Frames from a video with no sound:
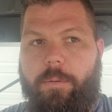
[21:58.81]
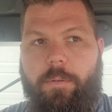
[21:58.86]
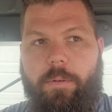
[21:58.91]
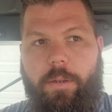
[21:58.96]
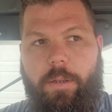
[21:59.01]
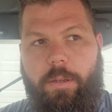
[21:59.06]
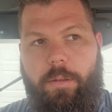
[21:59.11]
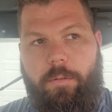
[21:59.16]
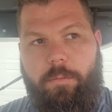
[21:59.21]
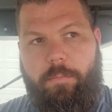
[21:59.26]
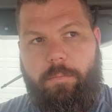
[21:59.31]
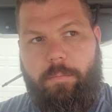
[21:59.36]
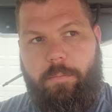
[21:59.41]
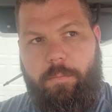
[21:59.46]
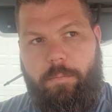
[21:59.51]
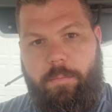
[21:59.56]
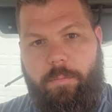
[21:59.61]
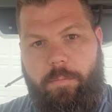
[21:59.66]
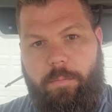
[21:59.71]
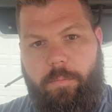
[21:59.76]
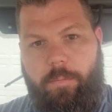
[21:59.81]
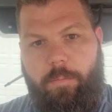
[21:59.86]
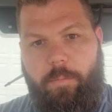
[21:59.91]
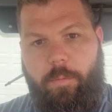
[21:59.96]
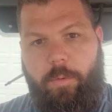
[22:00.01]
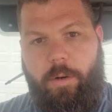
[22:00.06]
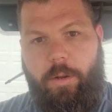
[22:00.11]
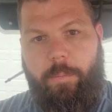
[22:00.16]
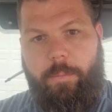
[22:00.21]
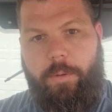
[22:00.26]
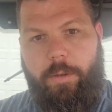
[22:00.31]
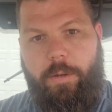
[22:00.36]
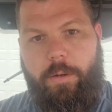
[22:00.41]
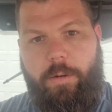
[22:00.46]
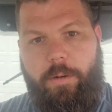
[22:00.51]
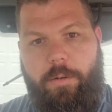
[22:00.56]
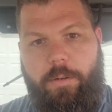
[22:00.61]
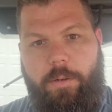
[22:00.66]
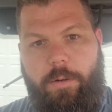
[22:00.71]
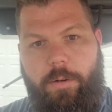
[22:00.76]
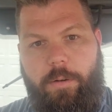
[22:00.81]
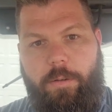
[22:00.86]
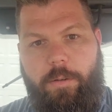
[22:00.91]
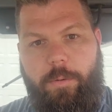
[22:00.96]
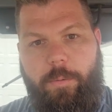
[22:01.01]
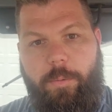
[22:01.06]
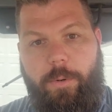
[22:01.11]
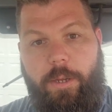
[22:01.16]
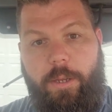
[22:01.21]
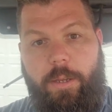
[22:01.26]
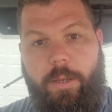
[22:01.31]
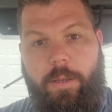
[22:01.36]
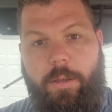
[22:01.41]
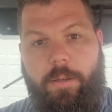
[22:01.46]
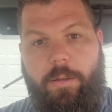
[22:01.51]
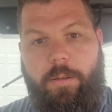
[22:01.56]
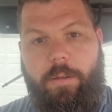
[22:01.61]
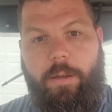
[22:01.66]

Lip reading: And when I'm here during the week